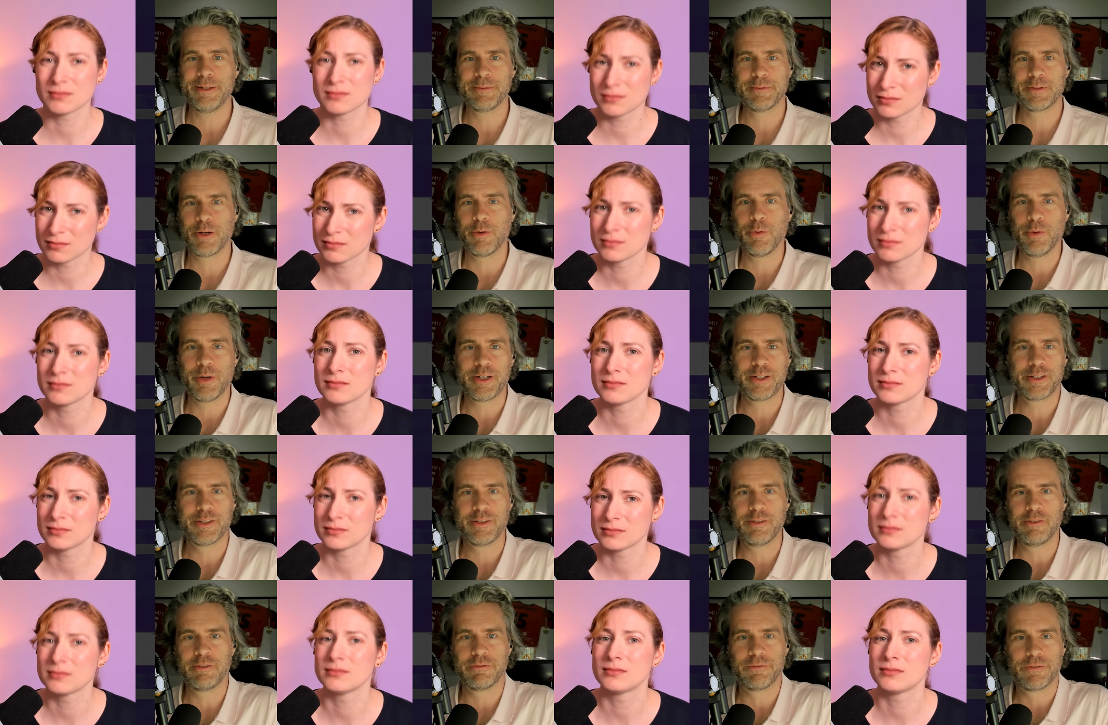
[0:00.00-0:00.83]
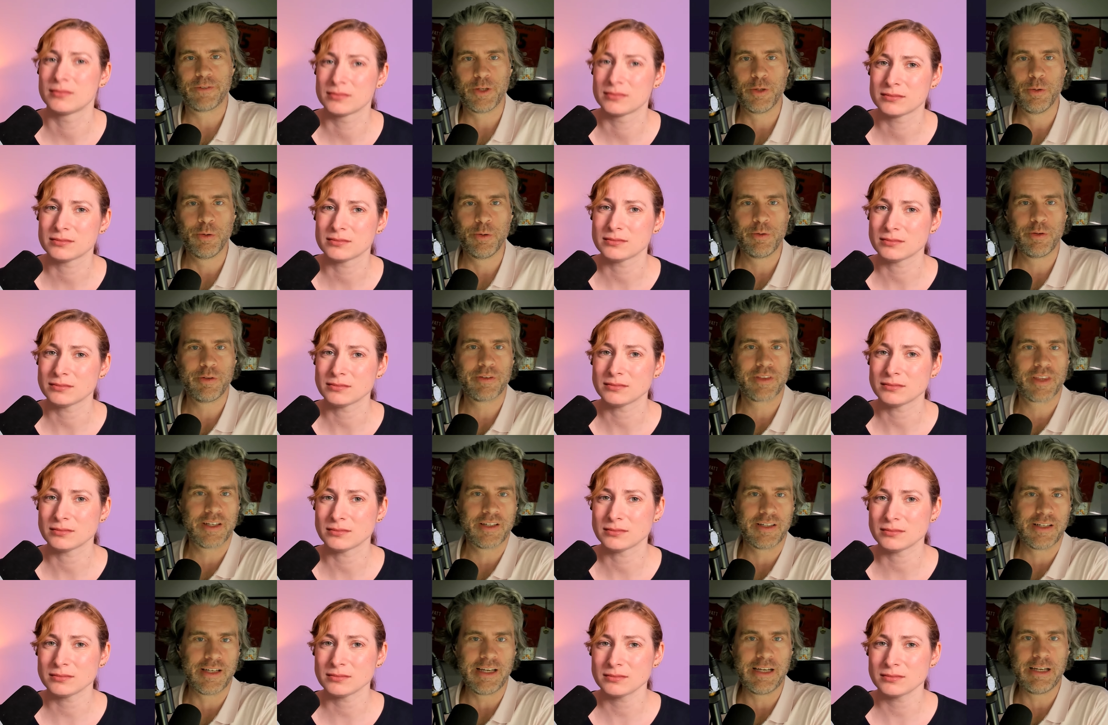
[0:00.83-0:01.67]
Speaker 1: going to fuel the
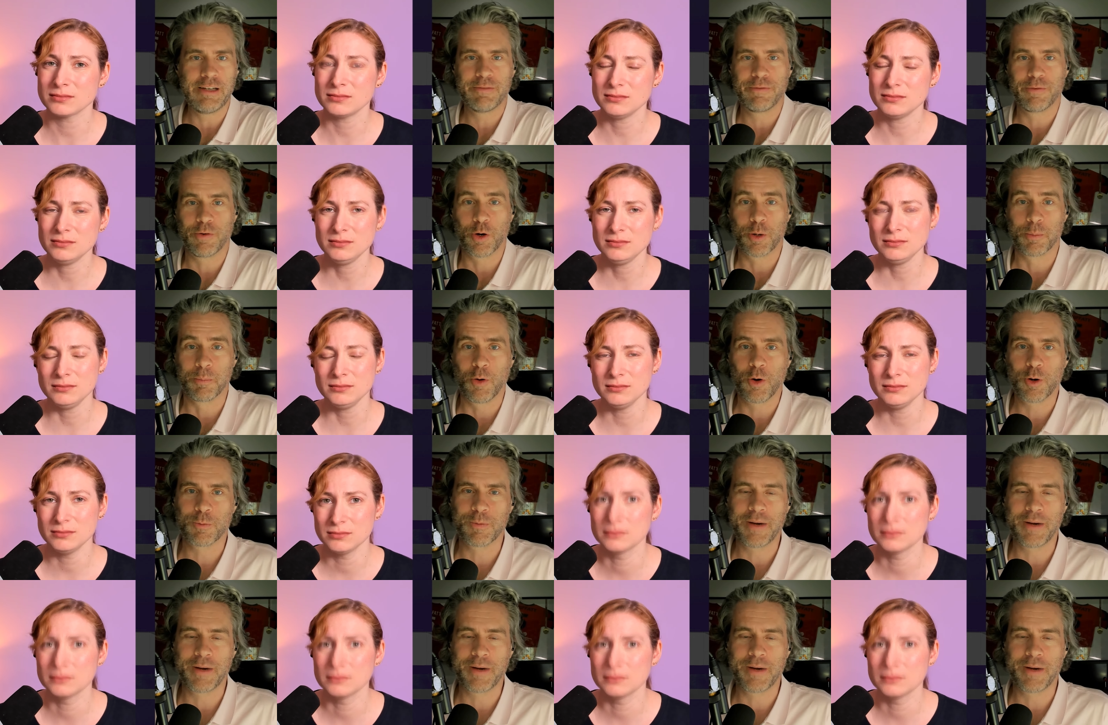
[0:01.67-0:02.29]
need for more